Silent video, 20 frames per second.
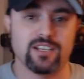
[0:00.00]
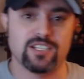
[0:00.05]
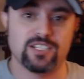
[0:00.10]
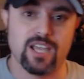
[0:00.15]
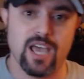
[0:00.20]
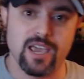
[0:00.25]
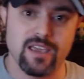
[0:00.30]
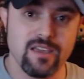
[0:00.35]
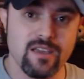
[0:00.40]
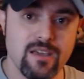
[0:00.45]
to
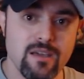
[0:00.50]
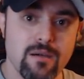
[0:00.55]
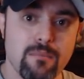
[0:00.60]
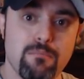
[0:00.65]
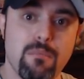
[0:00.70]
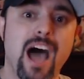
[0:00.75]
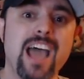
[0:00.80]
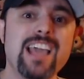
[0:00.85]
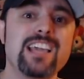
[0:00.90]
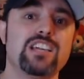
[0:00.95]
say.
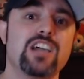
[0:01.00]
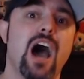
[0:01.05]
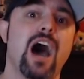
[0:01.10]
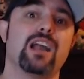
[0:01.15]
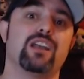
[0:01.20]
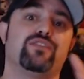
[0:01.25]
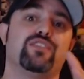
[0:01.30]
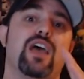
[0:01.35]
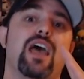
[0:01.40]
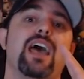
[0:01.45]
My God,
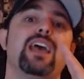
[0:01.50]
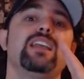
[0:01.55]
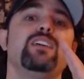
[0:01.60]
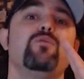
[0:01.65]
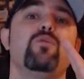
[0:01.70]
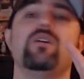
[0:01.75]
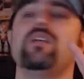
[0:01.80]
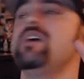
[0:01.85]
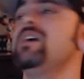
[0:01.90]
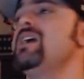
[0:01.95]
if there
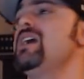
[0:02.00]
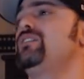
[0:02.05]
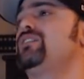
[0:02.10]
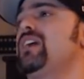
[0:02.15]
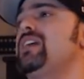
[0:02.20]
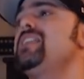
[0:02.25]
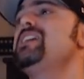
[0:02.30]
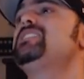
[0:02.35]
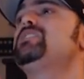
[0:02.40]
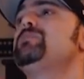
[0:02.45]
anyone, if
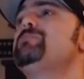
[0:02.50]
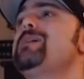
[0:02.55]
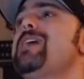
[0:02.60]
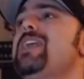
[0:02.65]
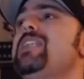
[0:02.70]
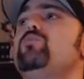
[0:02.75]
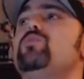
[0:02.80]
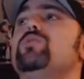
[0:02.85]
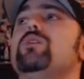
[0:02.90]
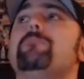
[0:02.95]
there needs to be
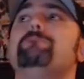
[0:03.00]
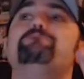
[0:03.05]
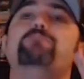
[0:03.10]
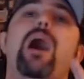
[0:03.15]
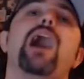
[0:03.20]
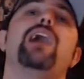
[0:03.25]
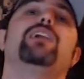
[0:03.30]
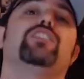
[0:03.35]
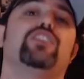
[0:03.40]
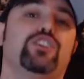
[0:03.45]
anyone
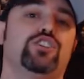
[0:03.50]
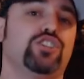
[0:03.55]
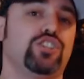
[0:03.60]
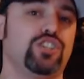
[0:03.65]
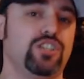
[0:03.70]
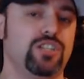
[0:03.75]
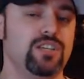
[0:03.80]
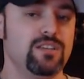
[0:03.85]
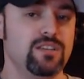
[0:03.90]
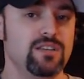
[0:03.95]

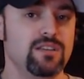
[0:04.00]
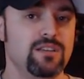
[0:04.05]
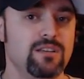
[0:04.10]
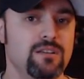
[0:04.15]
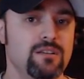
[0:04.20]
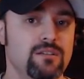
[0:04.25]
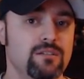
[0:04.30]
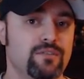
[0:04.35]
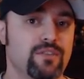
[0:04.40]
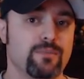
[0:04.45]
abolished
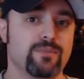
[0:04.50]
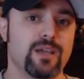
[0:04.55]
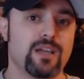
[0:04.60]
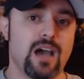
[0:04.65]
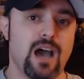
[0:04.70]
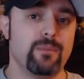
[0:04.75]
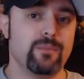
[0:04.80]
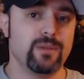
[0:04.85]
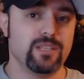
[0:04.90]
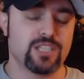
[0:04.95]
from the
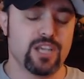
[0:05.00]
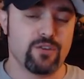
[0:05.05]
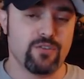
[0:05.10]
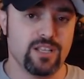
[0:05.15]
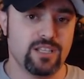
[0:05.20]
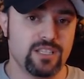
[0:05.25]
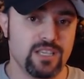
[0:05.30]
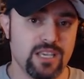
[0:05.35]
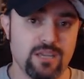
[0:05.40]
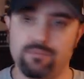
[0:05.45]
commentary
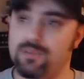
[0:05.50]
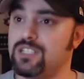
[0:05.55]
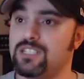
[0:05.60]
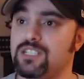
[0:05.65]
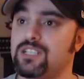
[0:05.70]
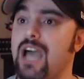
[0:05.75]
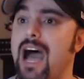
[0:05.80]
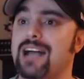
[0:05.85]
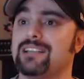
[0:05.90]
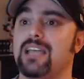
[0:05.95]
team, it's
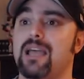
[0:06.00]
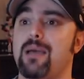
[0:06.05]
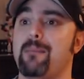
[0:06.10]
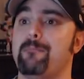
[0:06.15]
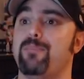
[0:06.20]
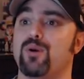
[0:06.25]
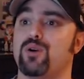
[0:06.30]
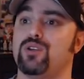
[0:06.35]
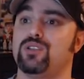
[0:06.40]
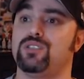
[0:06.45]
goddamn
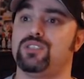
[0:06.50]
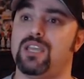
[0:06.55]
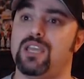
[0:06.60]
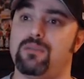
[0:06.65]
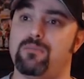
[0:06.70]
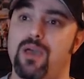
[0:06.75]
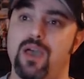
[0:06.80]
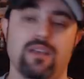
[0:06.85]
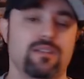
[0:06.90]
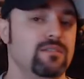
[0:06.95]
Booker T,
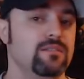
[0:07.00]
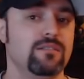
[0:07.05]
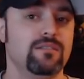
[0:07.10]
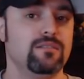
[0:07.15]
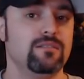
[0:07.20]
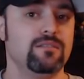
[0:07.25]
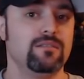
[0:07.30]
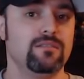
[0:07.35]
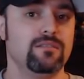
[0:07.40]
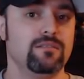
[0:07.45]
man.
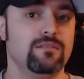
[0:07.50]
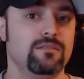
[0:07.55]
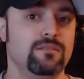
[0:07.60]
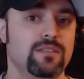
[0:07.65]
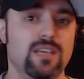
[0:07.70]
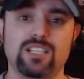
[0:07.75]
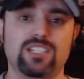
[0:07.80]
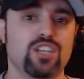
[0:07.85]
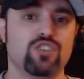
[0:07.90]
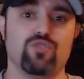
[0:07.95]

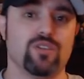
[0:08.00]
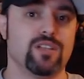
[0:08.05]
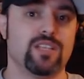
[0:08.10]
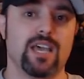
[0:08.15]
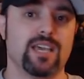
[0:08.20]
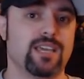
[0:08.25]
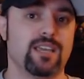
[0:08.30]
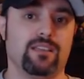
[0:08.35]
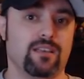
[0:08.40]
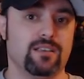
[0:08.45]
This is
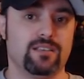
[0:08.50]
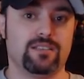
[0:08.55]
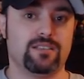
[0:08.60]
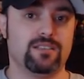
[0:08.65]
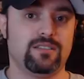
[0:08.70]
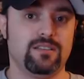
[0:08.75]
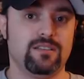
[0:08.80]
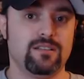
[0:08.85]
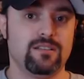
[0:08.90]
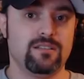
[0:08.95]

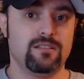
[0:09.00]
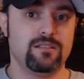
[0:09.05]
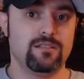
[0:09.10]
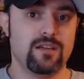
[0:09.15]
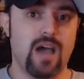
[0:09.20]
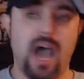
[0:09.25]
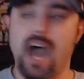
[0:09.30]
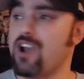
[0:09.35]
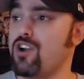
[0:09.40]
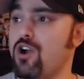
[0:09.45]
ridiculous.
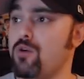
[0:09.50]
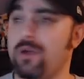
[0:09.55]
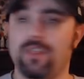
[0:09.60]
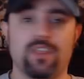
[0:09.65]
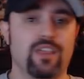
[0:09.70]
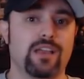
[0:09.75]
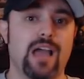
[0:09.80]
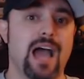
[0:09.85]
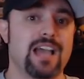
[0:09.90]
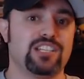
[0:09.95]
I don't know whether
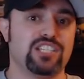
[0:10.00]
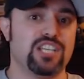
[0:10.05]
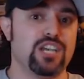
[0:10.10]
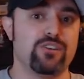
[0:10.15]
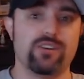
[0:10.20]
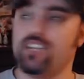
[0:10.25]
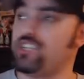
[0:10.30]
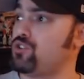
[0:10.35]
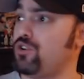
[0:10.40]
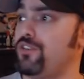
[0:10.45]
the guy's
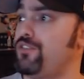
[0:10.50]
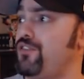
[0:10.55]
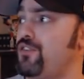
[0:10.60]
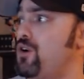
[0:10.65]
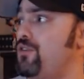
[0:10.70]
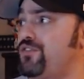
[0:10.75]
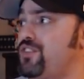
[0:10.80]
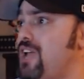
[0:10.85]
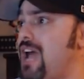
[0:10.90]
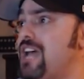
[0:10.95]
serious or, or
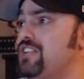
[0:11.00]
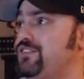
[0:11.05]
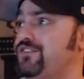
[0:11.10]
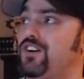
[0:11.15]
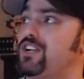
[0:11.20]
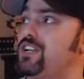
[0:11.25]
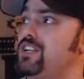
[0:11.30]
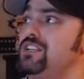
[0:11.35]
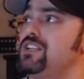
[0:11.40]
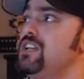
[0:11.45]
if the guy's
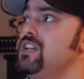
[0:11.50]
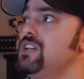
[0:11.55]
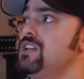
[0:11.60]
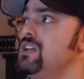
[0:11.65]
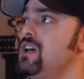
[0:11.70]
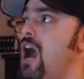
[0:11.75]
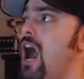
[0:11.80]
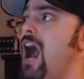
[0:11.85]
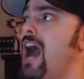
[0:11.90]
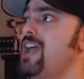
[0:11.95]
fucking
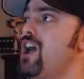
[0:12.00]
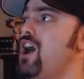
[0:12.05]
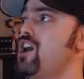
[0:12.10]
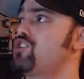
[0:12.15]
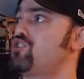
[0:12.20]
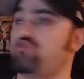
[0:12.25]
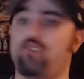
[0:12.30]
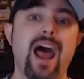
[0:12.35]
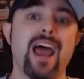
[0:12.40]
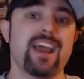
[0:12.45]
high on
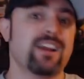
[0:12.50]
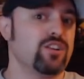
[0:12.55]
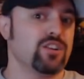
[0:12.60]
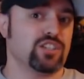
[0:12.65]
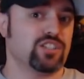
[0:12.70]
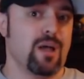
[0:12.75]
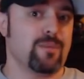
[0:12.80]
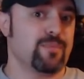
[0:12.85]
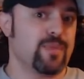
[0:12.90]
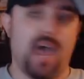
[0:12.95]
crack or
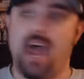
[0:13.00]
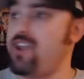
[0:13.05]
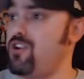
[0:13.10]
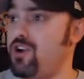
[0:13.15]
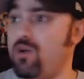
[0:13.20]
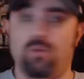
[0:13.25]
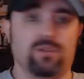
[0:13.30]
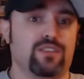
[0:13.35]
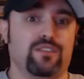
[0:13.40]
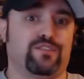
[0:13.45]
something. I don't
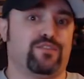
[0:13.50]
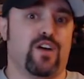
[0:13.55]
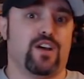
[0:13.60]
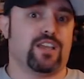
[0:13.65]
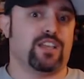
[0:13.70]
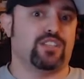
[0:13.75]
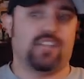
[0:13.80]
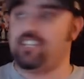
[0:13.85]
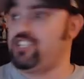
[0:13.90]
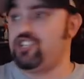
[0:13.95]
know what the fuck
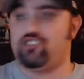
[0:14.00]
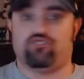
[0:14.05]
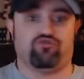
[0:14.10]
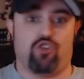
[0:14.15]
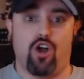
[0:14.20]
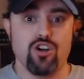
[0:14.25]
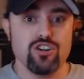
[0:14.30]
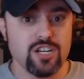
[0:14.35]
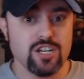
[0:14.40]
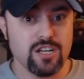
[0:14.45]
is. Is he
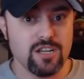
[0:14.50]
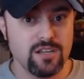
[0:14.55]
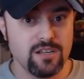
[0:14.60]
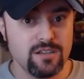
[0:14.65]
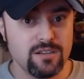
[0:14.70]
drunk?